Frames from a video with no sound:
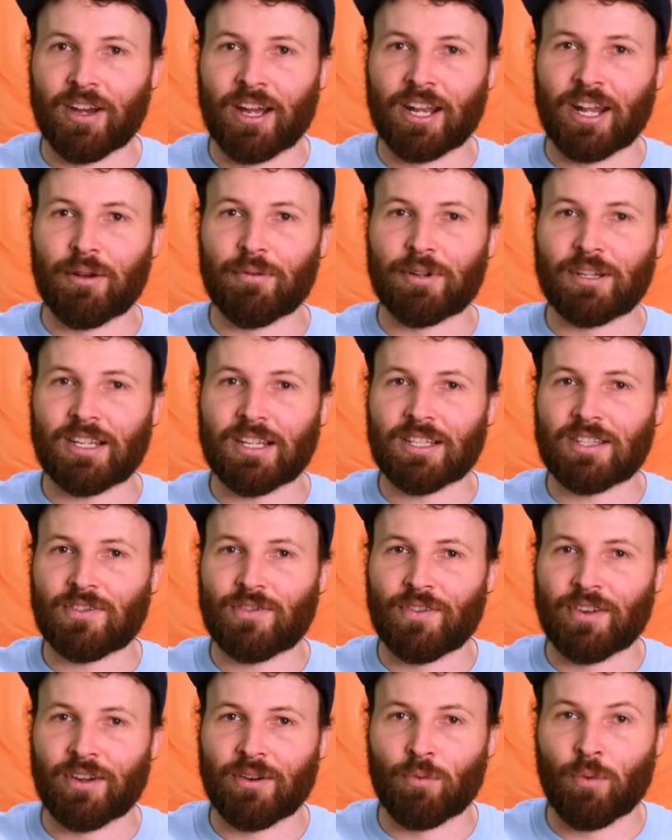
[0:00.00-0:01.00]
and I would guess
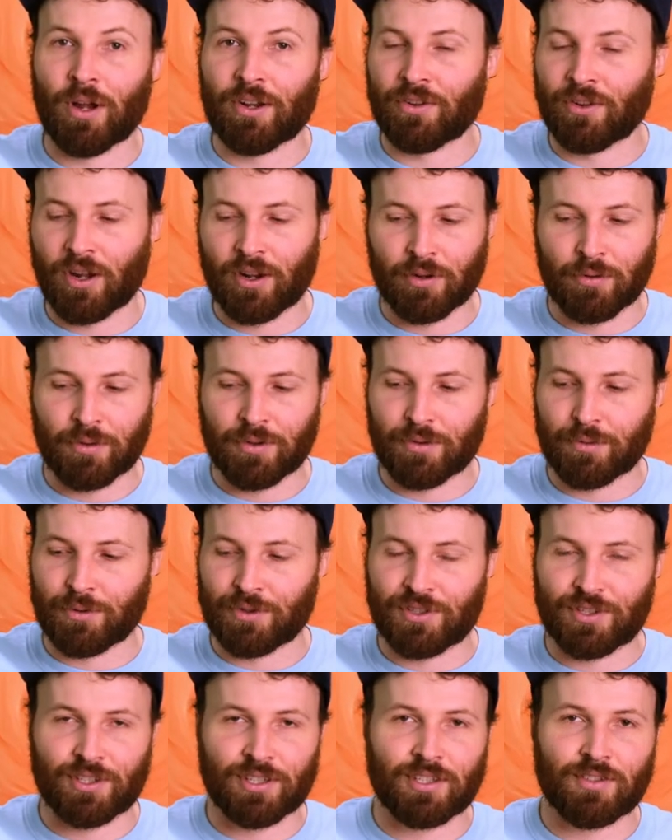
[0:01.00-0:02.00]
the one in Ottawa
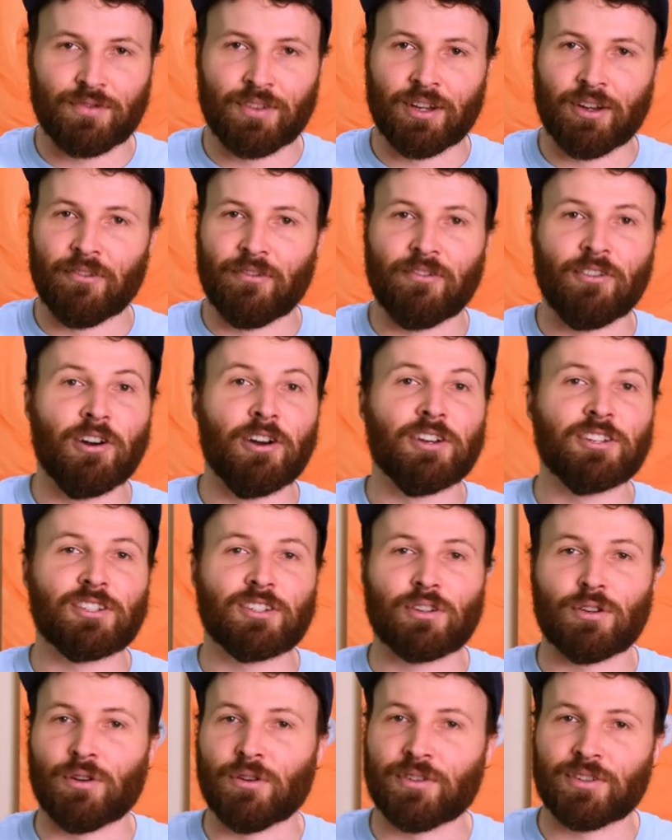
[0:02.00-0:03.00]
was just the first
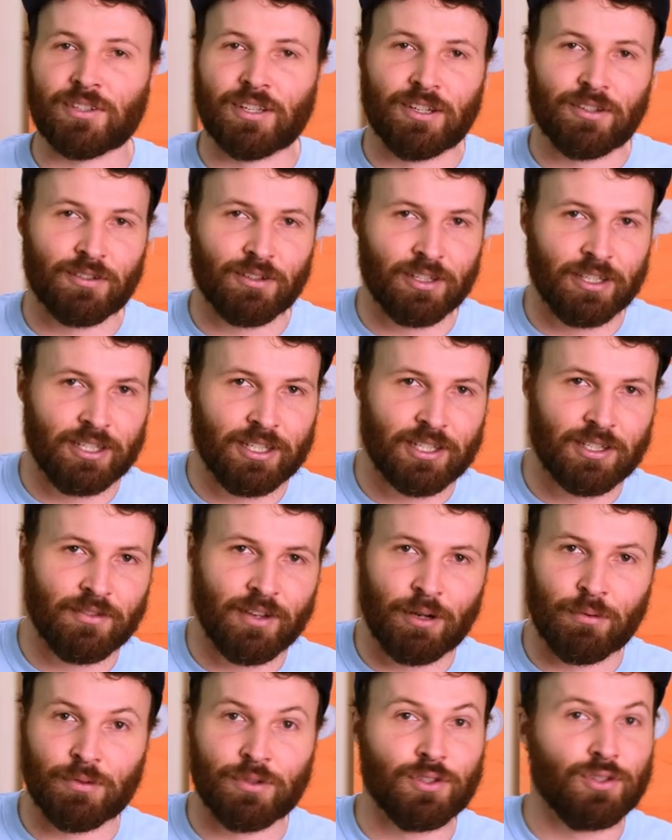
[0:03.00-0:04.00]
call center lease
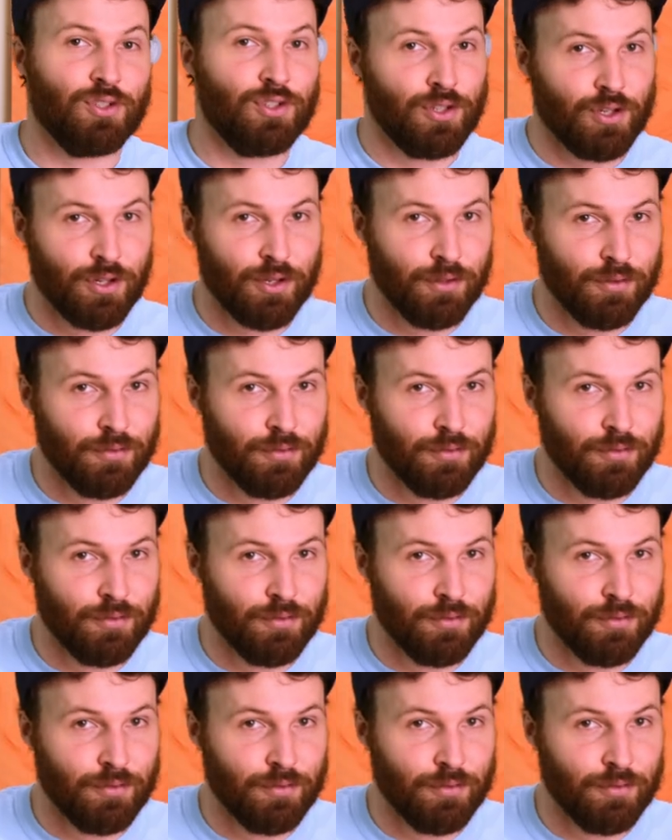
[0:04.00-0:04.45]
that was due.